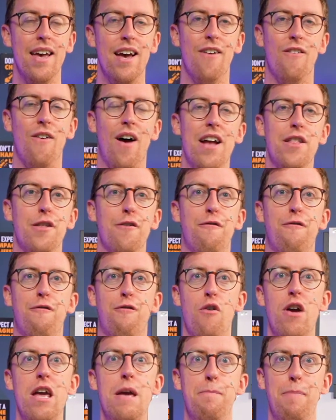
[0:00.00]
right? The
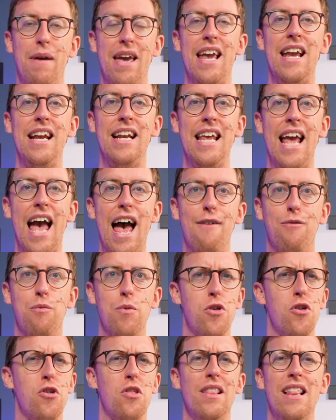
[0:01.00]
free P D F,
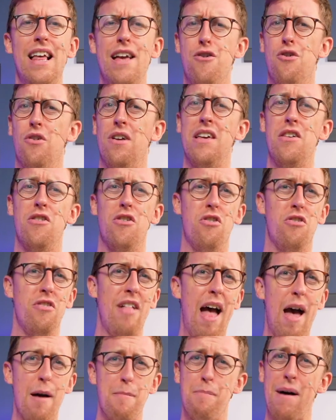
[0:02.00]
which is literally
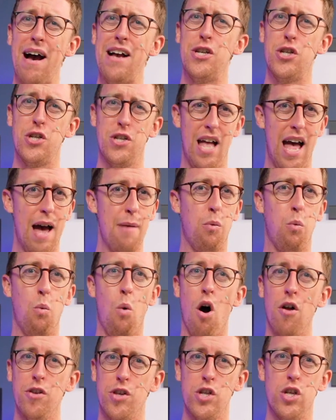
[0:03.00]
step by step,
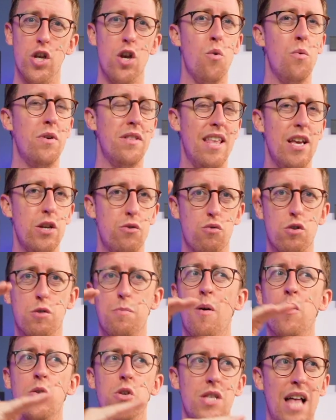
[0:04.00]
what to do with this
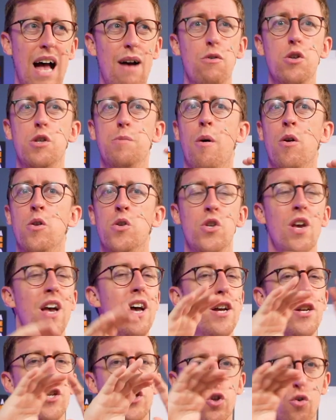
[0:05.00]
response, that response,
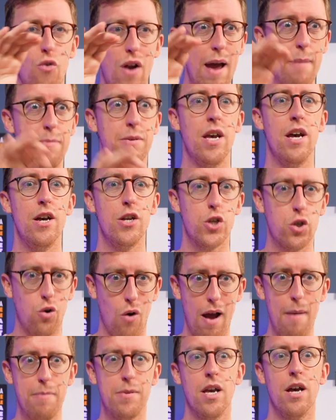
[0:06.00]
script,
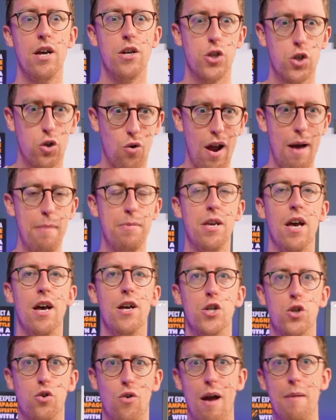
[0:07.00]
script, script,
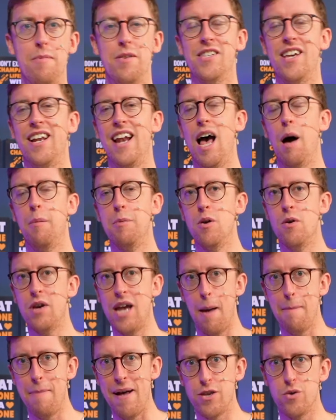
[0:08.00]
script. It's gonna help you
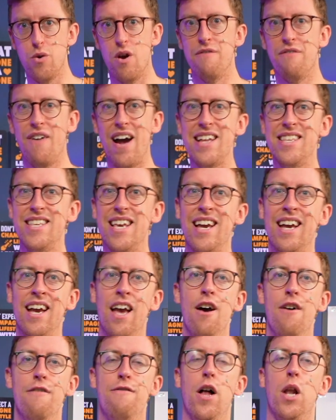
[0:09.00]
get better at inviting,
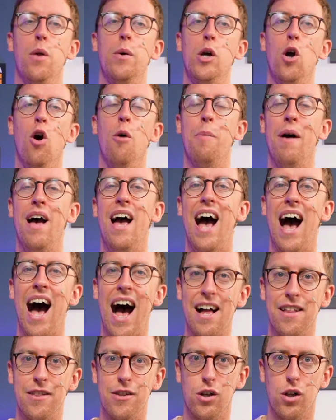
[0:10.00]
following up,
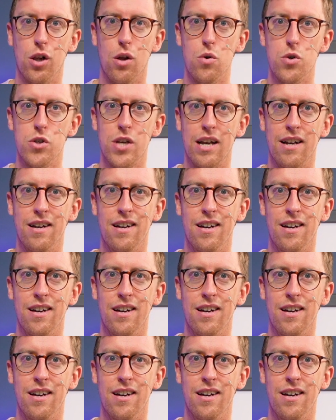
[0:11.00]
and closing.